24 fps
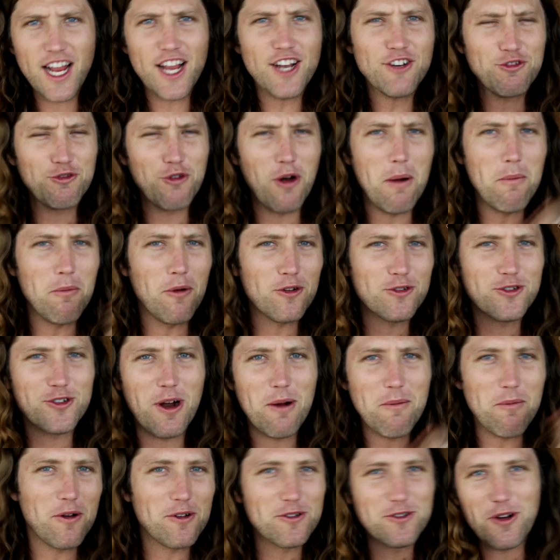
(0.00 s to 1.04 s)
drumroll,
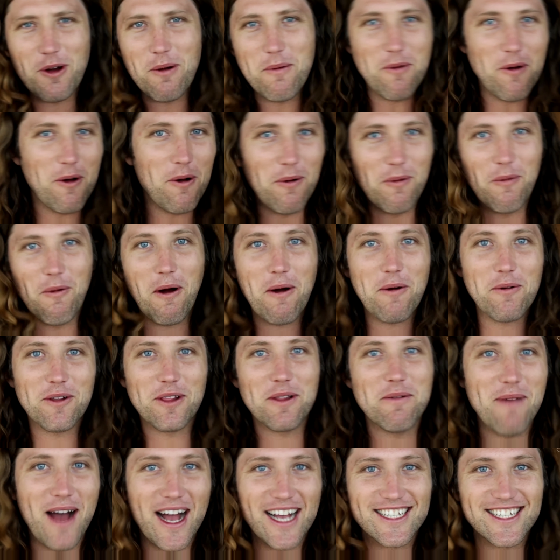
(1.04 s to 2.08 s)
drumroll, drumroll, where
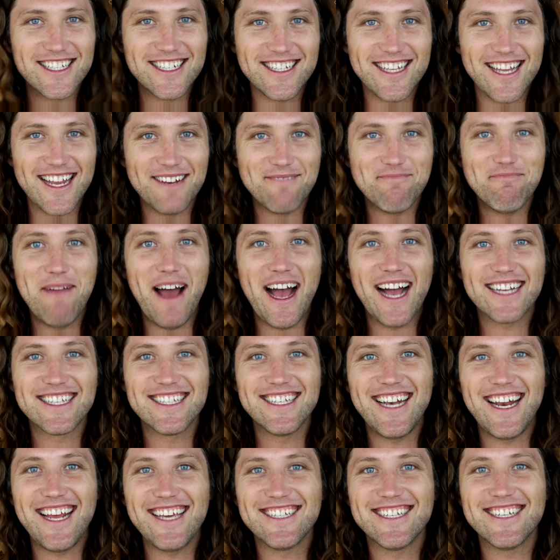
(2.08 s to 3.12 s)
will imagine t-
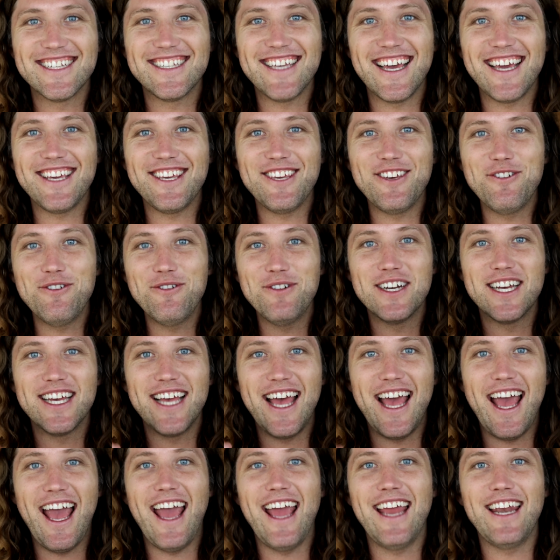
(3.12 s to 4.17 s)
imagination take you?
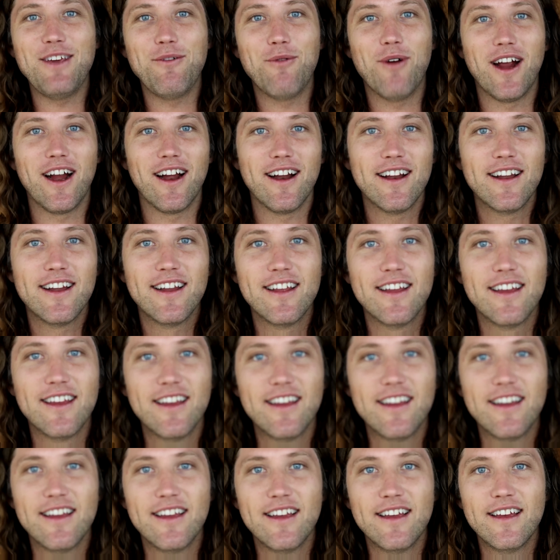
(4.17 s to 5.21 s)
Anywhere.
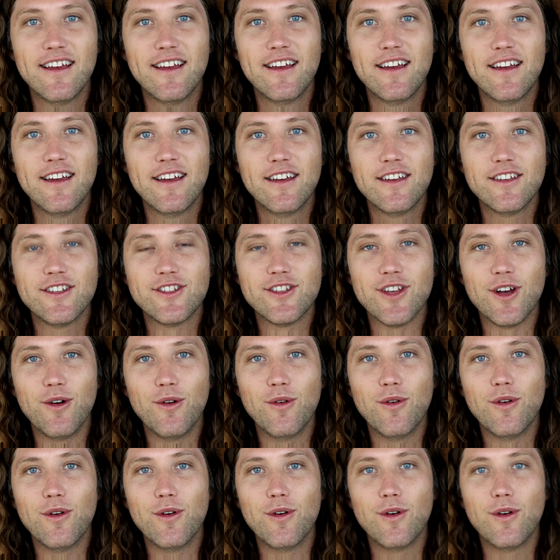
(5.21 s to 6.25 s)

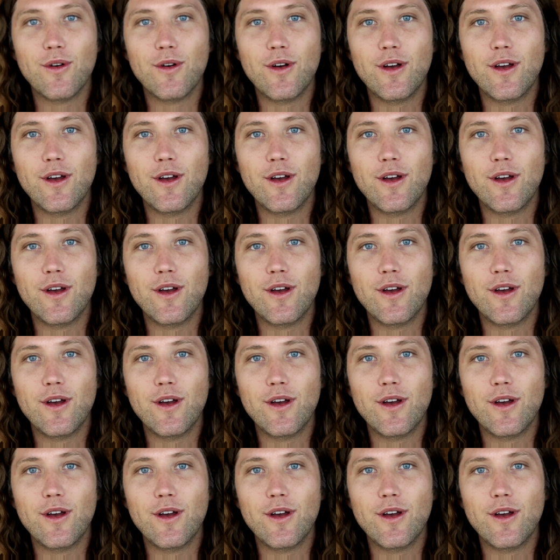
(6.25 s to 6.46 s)
So